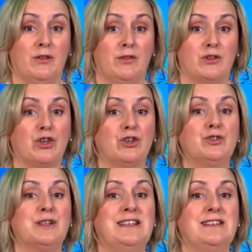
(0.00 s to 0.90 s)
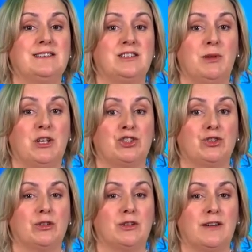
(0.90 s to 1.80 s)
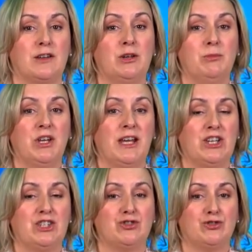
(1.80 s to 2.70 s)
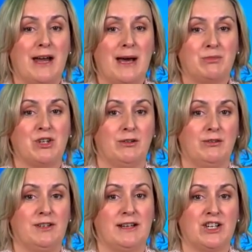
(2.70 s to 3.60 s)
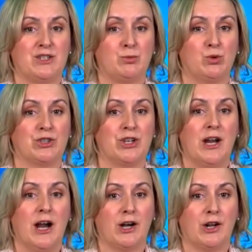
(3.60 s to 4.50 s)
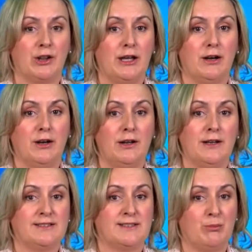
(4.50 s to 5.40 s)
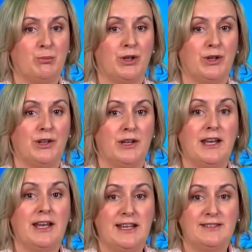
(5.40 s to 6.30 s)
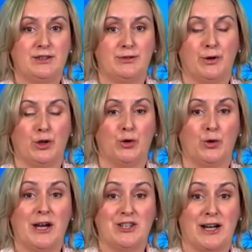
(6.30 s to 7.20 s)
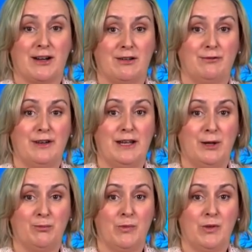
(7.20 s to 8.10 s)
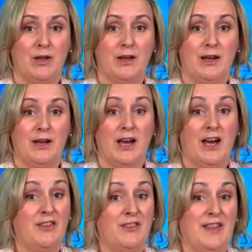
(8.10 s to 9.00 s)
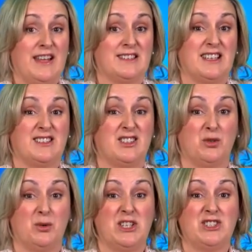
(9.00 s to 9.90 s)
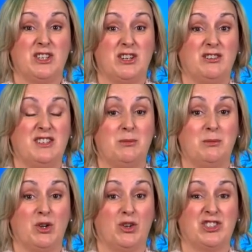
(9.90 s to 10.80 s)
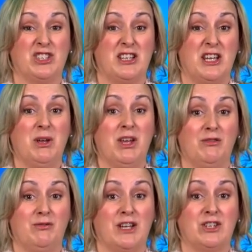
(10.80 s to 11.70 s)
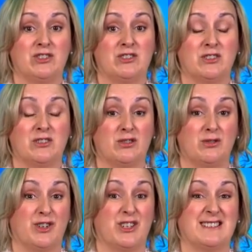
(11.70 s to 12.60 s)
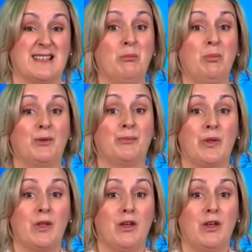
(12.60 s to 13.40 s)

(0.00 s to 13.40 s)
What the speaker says: There's also a need to make sure that the communications wrapped around the dashboard are clear, simple, easy to follow and jargon-free. That's led to a question around terminology and naming conventions. So for example,